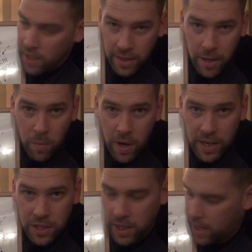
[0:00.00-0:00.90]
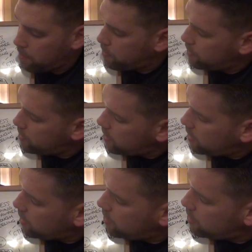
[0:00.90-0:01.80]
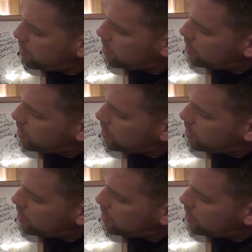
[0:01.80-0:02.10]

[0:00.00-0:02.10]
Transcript: Then what actually happens is